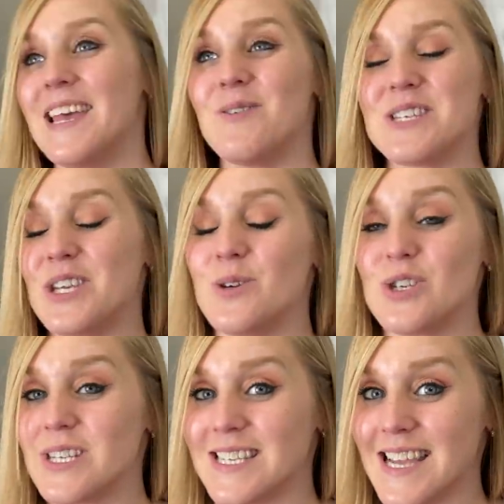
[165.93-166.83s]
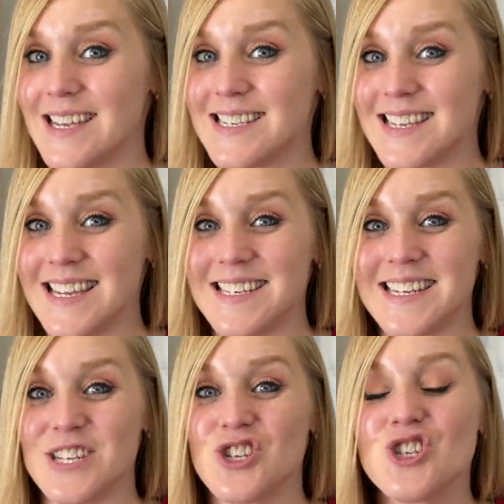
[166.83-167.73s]
It was a huge success. It
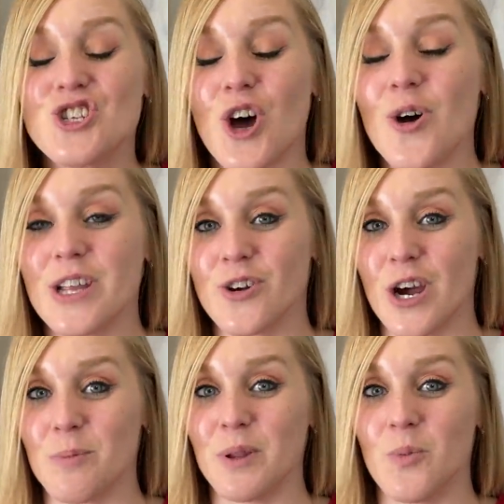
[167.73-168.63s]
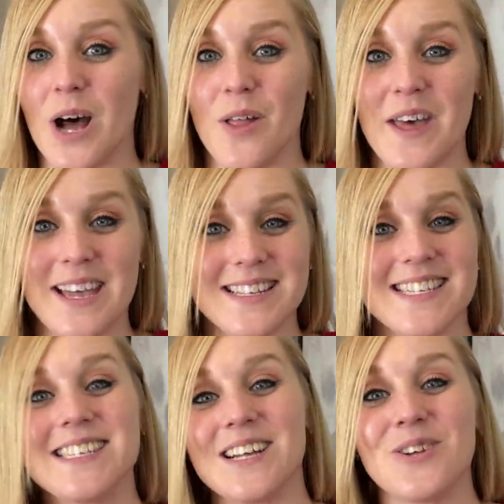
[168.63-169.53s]
did so incredibly well that it's
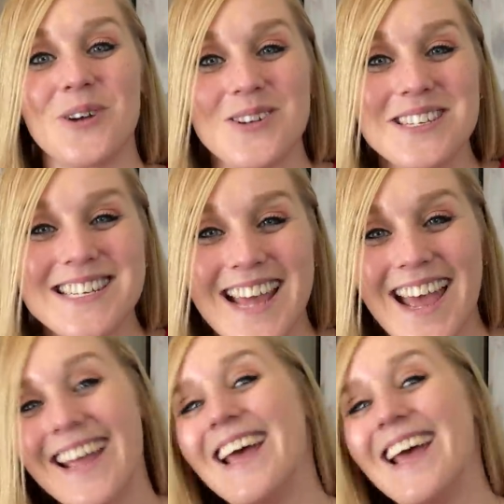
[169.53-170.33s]
still around today.